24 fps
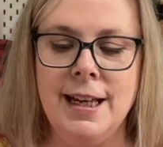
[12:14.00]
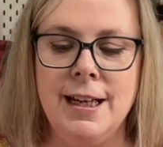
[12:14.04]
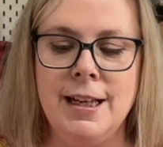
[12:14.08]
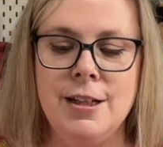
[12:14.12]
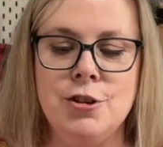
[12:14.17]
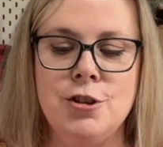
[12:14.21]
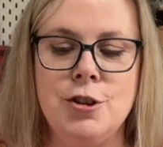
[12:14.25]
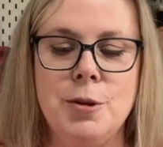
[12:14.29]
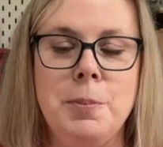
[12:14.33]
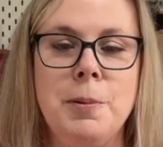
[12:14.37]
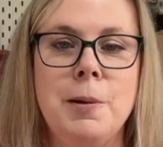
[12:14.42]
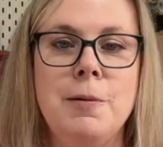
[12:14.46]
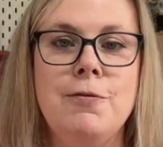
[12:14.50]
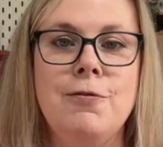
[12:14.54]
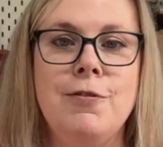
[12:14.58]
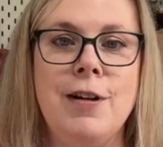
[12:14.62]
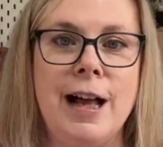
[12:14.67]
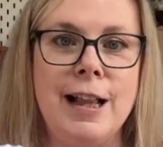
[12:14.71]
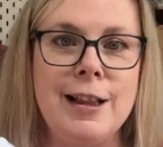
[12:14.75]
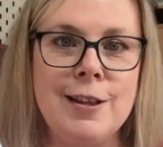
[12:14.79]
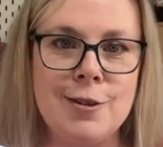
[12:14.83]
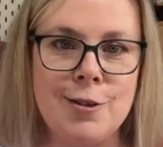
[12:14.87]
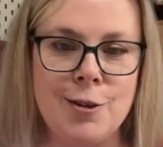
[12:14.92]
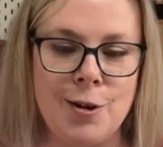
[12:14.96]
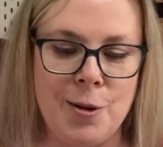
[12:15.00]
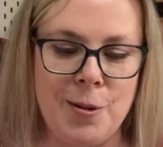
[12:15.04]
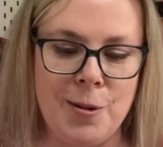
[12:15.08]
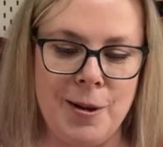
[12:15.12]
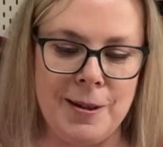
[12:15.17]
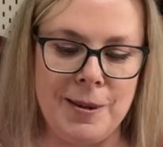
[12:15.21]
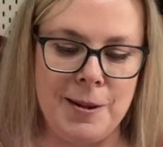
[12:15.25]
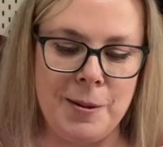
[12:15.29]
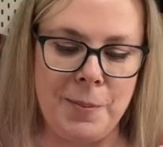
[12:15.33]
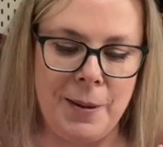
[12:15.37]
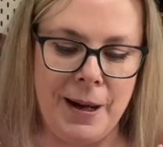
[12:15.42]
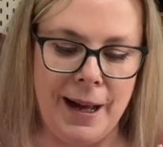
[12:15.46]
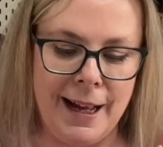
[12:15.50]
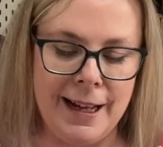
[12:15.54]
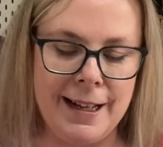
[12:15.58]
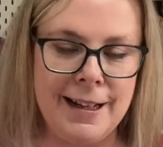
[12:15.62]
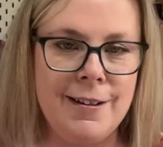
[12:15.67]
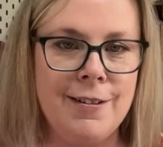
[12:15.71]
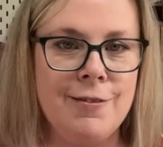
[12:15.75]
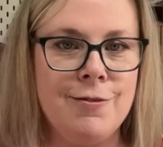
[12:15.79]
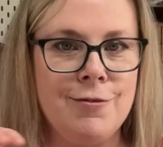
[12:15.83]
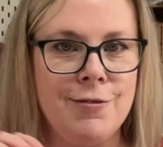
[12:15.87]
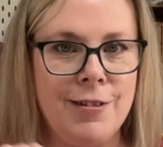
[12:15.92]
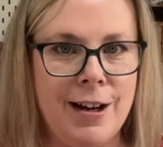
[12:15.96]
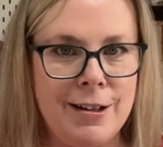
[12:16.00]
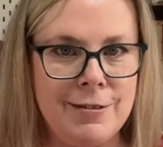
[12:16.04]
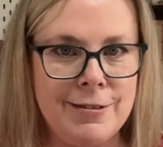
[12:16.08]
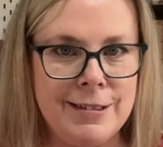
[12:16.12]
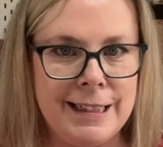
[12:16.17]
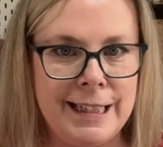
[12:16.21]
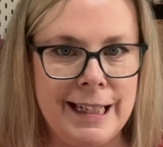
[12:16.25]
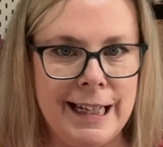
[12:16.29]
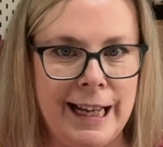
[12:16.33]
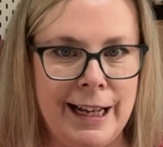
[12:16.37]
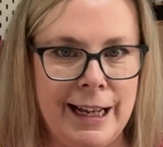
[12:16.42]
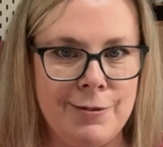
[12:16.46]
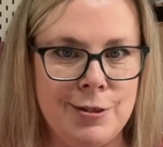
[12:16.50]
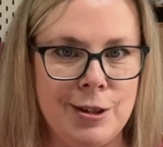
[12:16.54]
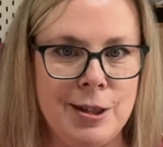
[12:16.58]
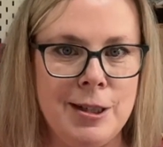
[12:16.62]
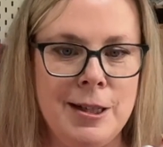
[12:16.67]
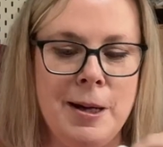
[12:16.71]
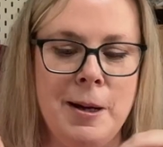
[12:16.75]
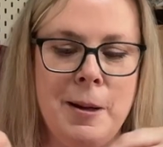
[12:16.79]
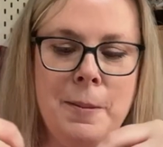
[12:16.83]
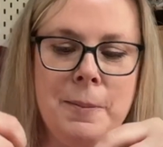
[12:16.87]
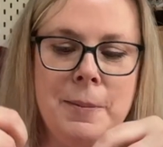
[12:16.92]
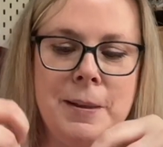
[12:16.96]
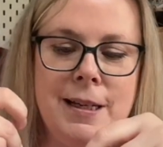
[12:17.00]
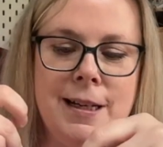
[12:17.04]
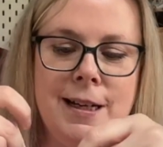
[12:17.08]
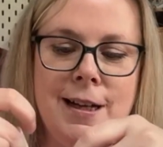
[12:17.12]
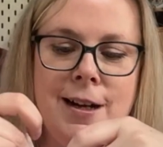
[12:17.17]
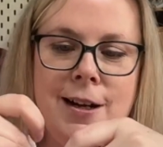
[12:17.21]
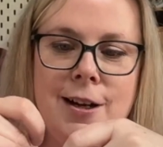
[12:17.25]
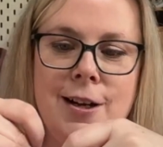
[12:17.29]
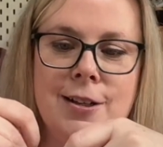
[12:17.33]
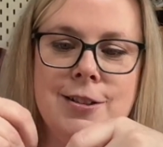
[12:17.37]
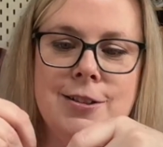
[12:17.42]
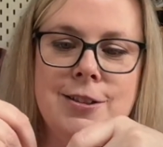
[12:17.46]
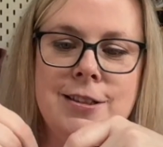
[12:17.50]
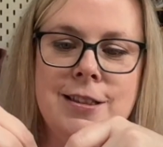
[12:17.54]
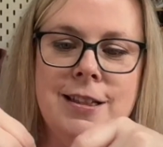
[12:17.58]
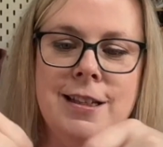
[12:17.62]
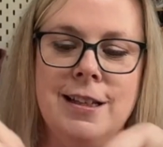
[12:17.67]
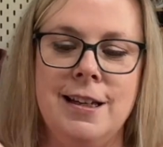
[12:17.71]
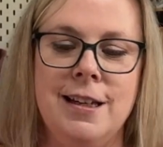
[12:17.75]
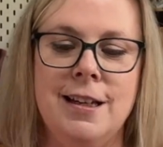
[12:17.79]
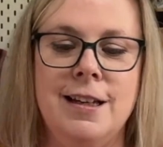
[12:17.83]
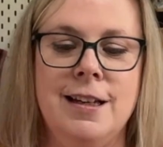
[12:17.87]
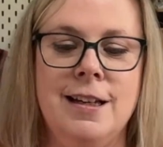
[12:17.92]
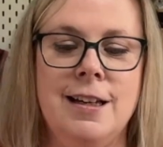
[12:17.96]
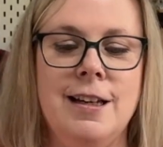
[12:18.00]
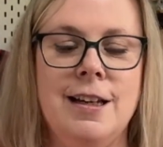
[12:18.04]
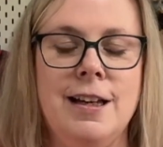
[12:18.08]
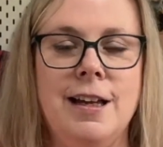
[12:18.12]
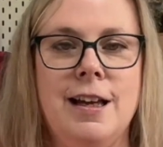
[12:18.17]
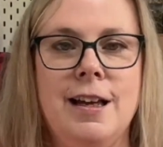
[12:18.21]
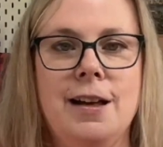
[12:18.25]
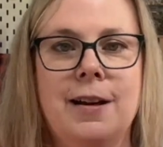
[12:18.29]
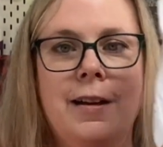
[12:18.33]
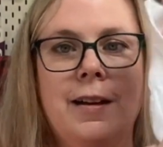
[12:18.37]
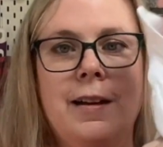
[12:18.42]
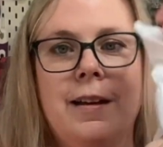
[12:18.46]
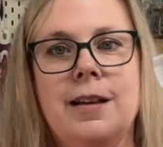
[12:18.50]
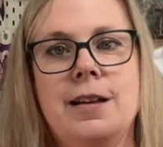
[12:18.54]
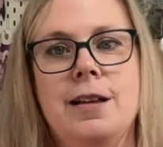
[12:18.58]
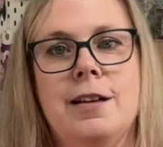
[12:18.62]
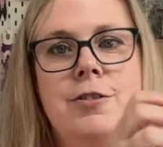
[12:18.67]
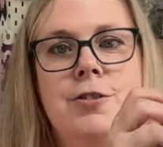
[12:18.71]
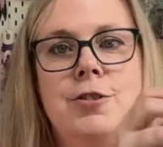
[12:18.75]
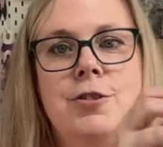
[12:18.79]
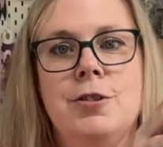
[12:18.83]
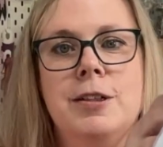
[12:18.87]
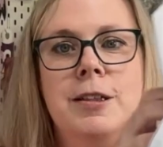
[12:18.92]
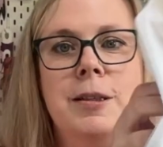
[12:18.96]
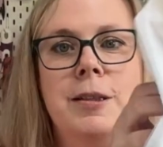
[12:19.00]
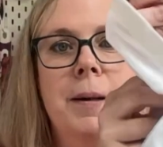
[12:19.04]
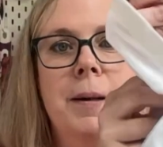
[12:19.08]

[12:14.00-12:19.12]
She put Velcro on the back, very clever, because I'll show you the